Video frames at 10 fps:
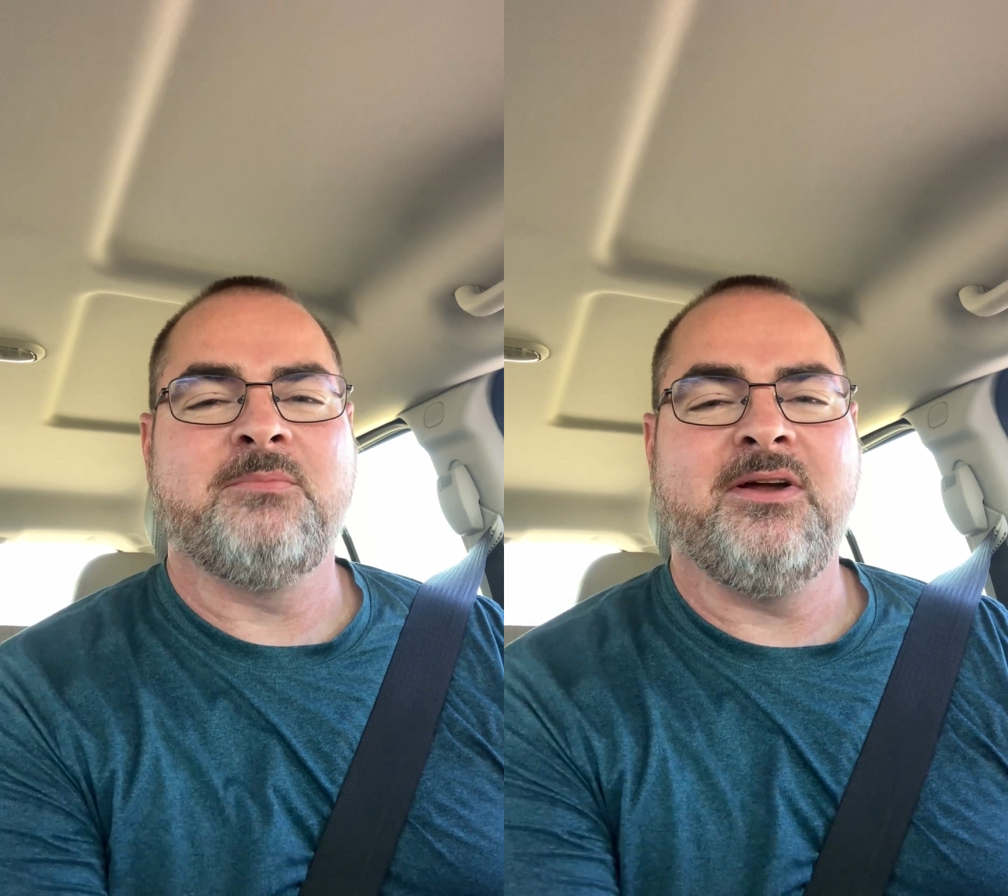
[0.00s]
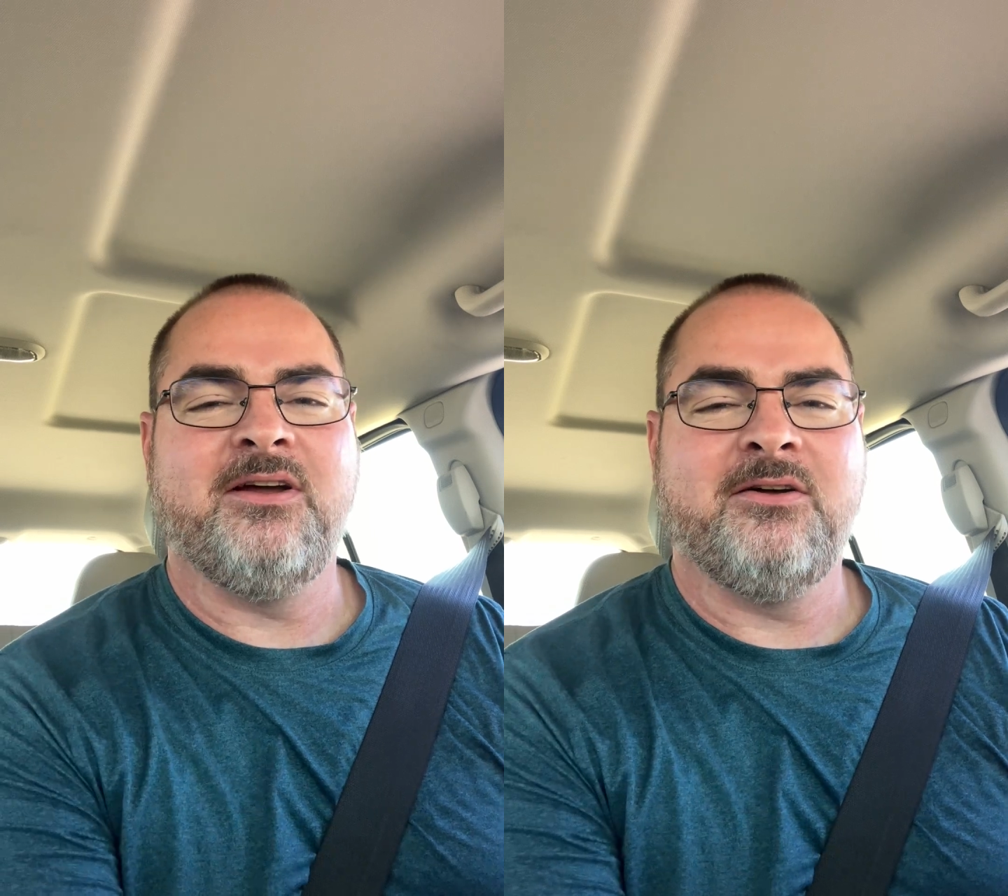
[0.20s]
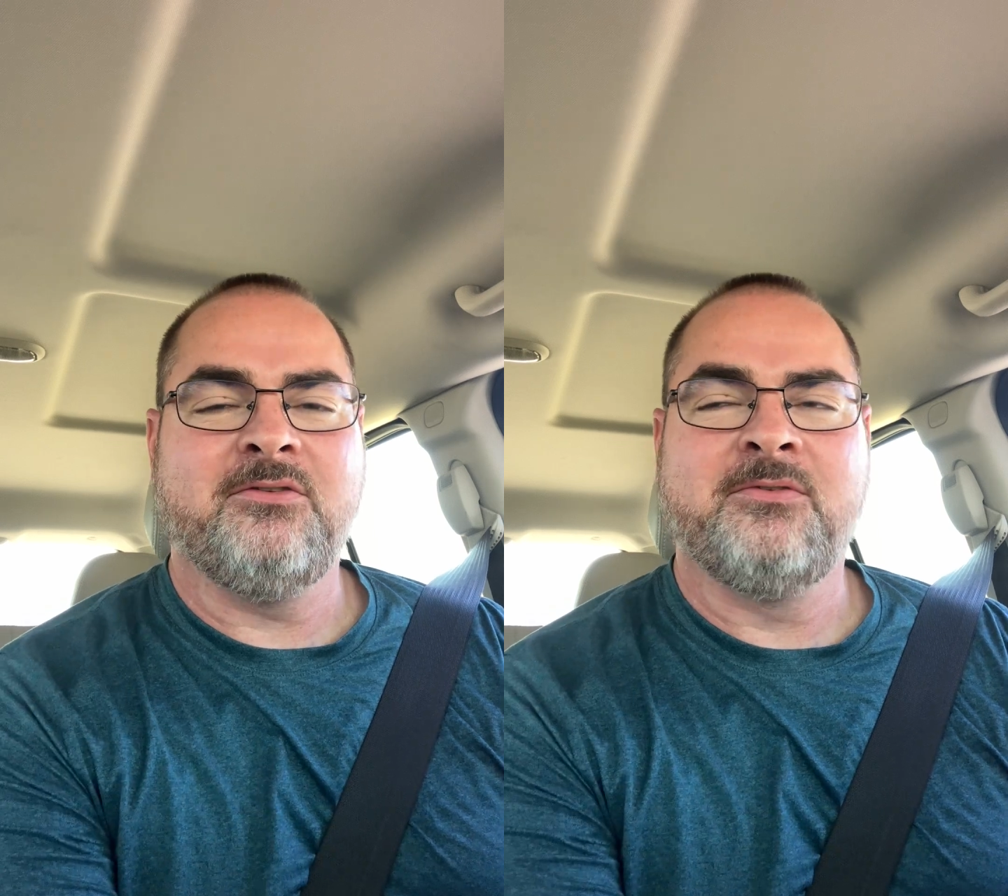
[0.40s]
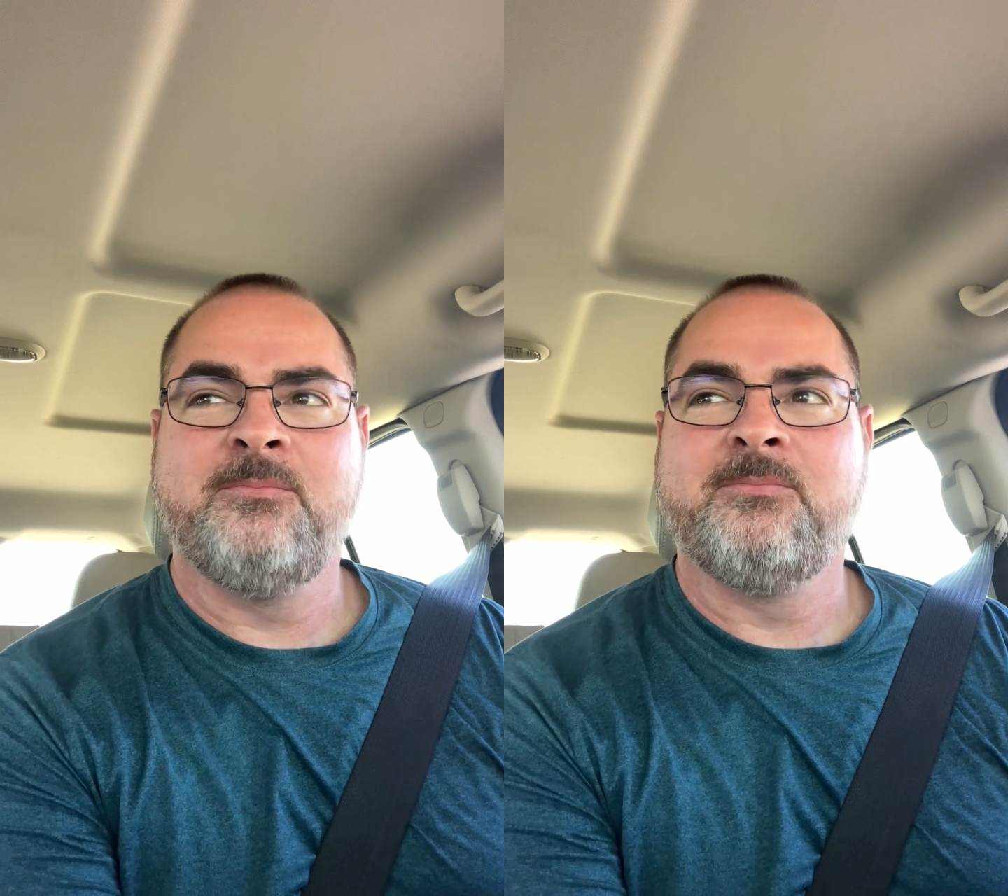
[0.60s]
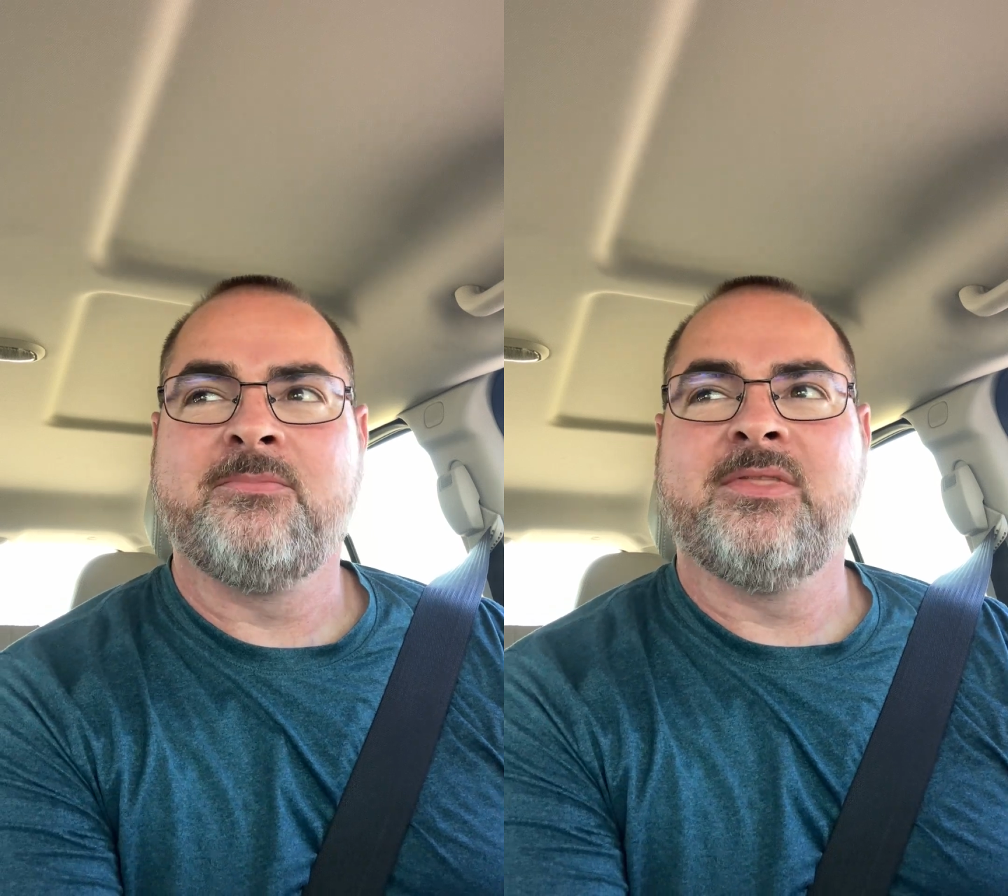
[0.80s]
my house.
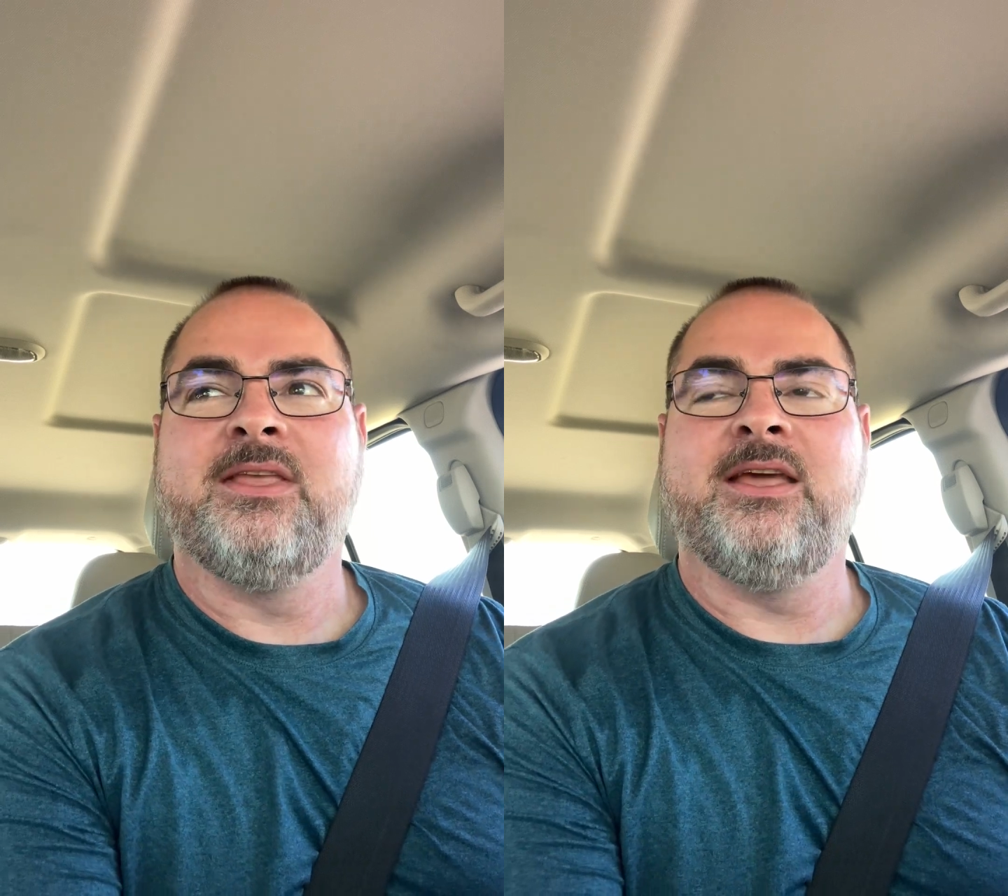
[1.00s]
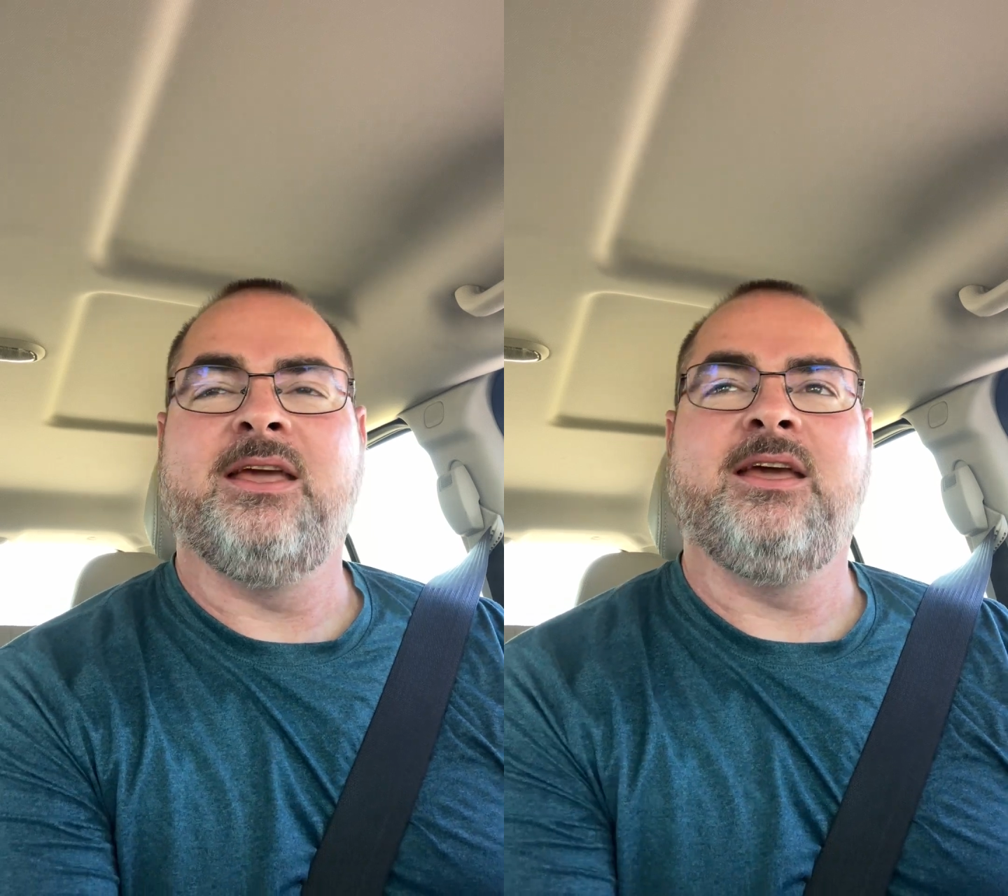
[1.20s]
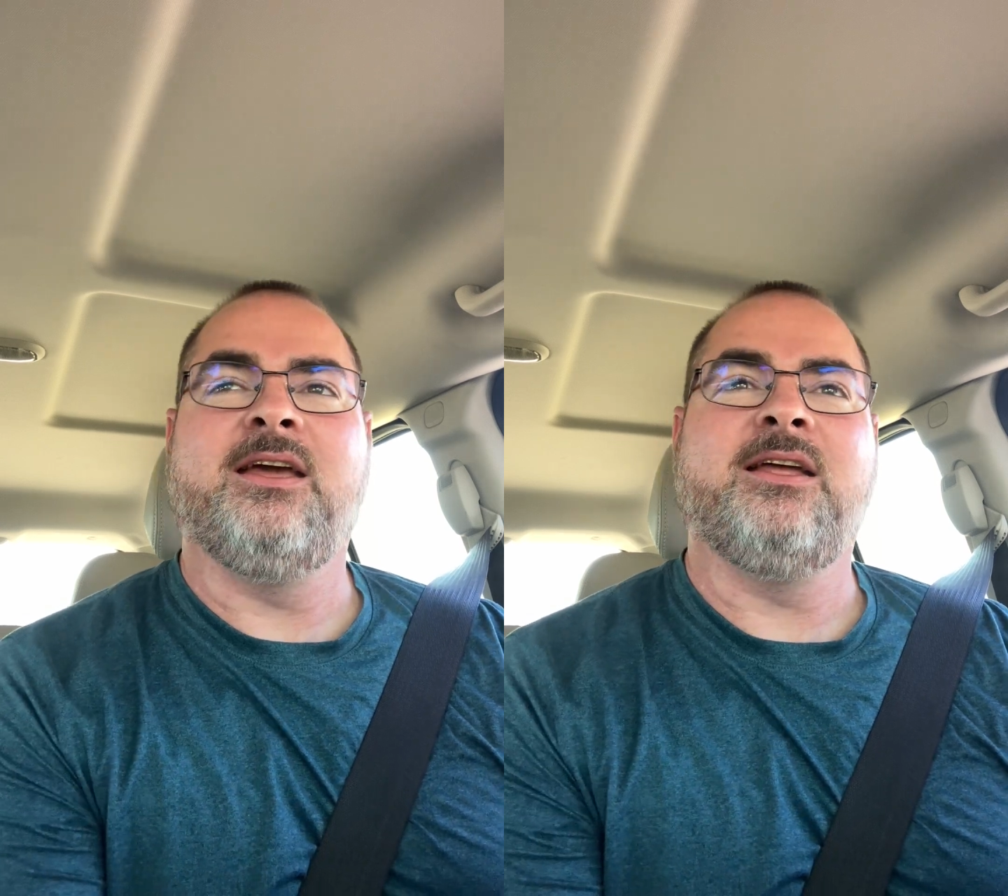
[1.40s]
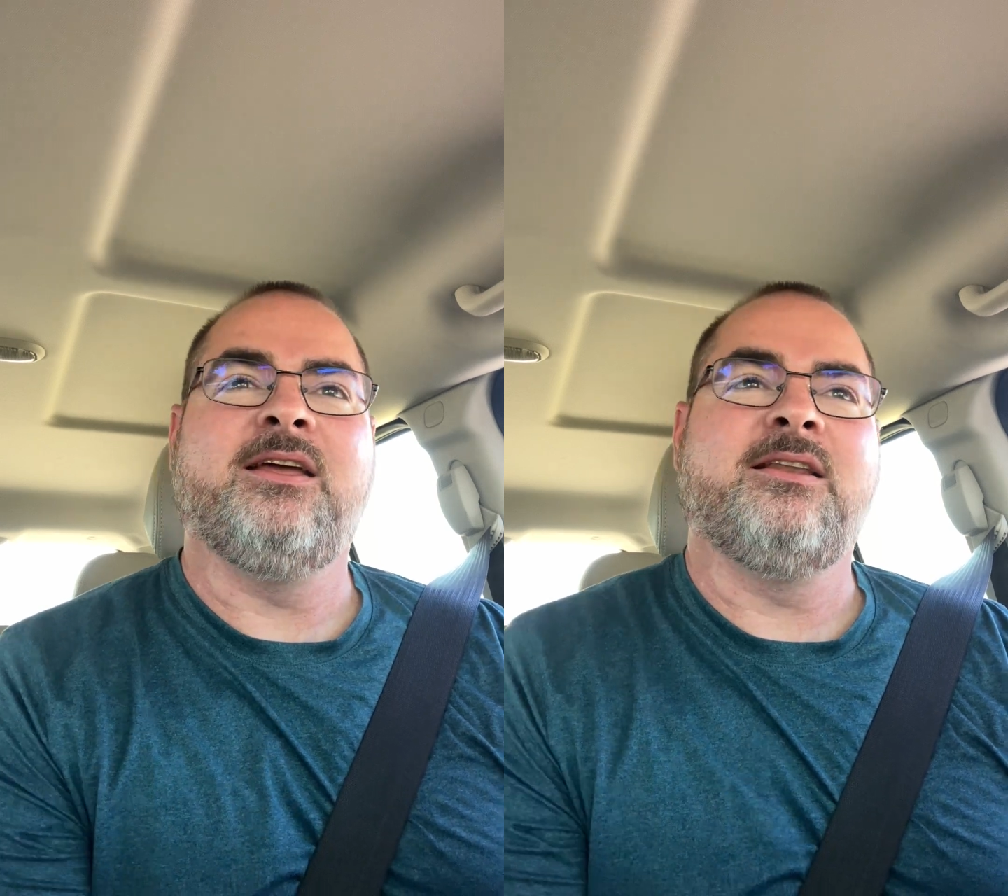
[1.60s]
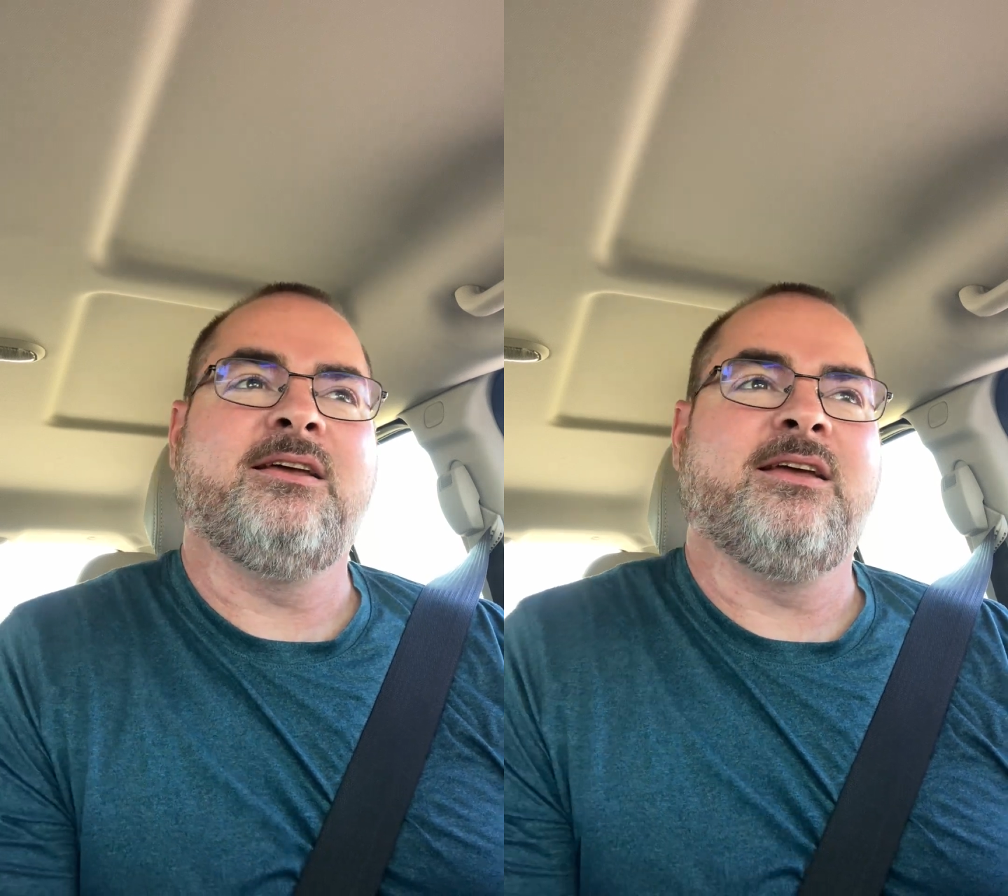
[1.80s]
And